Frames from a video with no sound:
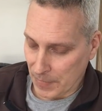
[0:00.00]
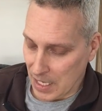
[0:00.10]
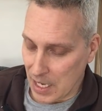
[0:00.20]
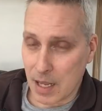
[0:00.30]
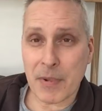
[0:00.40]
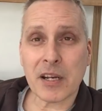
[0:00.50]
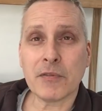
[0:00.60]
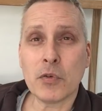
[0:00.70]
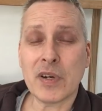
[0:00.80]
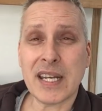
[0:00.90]
And I've
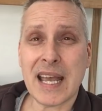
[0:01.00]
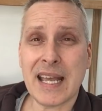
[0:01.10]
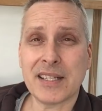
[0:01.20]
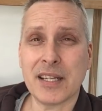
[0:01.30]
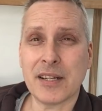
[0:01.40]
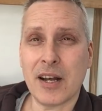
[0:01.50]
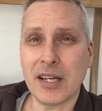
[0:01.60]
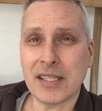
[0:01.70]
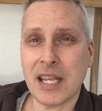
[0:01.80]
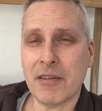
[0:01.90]
already had an
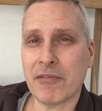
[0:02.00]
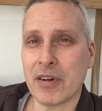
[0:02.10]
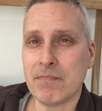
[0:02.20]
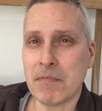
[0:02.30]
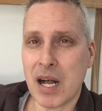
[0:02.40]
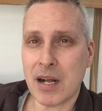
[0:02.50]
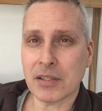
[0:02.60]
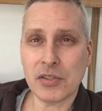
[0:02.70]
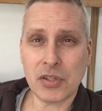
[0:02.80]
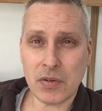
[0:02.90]
idea for a Mark
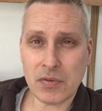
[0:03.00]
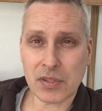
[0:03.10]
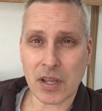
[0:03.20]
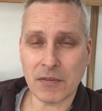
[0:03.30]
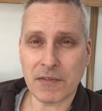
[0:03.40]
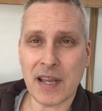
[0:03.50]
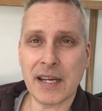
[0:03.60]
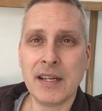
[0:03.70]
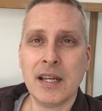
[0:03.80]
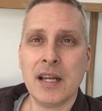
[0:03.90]
II stove
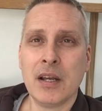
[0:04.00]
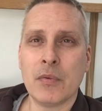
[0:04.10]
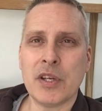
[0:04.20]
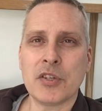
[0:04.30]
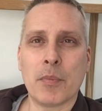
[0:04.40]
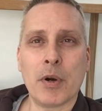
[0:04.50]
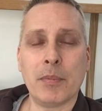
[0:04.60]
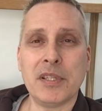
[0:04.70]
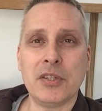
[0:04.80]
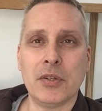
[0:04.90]
fan, which I'll
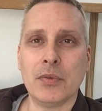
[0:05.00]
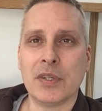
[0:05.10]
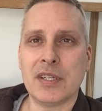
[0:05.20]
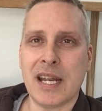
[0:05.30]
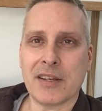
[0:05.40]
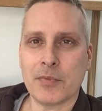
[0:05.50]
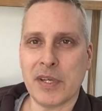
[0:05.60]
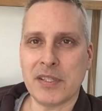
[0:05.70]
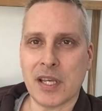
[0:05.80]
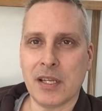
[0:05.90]
probably do next
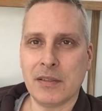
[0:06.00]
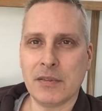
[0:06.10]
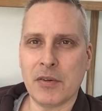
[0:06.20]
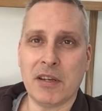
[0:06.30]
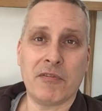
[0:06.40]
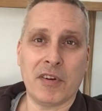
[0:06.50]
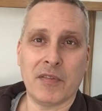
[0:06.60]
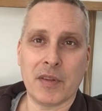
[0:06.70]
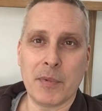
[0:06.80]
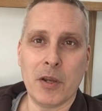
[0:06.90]
winter. No need for it
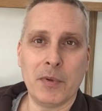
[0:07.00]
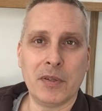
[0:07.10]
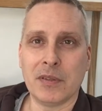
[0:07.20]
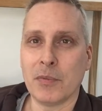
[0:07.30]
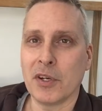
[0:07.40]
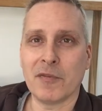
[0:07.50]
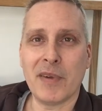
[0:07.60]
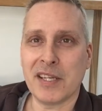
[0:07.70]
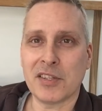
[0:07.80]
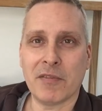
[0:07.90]
at the moment. The one I've
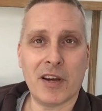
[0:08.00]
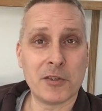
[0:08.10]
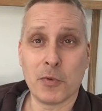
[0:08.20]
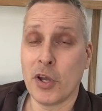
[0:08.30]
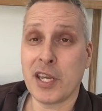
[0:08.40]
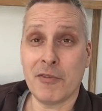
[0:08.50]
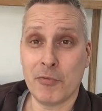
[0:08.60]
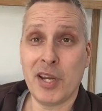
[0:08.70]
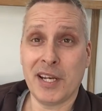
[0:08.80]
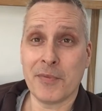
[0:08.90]
made so far is working
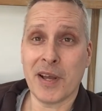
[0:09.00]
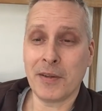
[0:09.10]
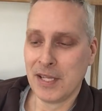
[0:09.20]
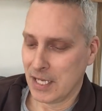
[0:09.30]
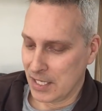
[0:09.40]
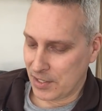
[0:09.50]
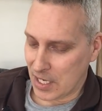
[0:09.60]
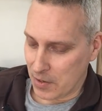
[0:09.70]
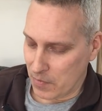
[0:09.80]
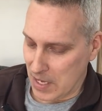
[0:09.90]
really well.
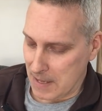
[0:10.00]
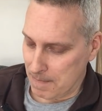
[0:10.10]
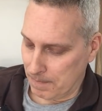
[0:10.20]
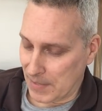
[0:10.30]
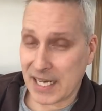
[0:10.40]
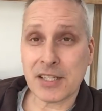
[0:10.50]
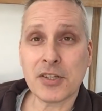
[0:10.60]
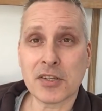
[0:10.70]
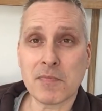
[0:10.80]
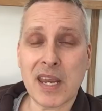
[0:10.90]
So, and it
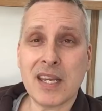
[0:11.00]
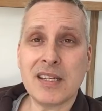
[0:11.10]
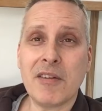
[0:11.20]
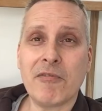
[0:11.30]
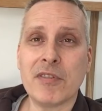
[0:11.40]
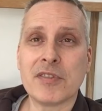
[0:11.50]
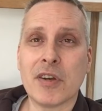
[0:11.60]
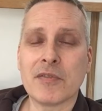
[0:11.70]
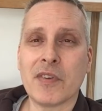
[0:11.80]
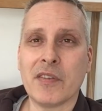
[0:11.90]
does make a difference. So
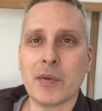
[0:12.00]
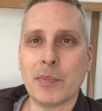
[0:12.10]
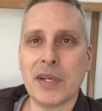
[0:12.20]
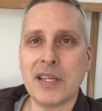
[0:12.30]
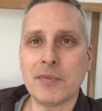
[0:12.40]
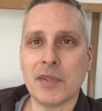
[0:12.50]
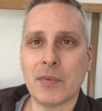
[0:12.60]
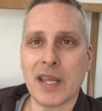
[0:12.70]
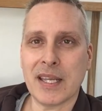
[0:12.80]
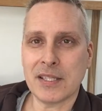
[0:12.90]
I was very pleased with the
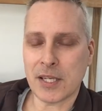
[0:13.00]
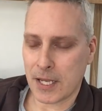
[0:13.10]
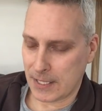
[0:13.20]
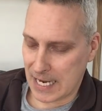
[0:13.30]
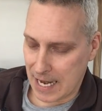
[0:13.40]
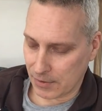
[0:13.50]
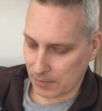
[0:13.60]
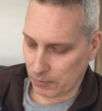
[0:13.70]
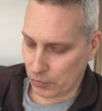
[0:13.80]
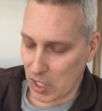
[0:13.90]
way it turned out.
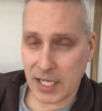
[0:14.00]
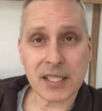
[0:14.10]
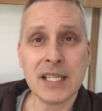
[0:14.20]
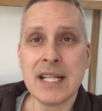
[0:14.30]
Right,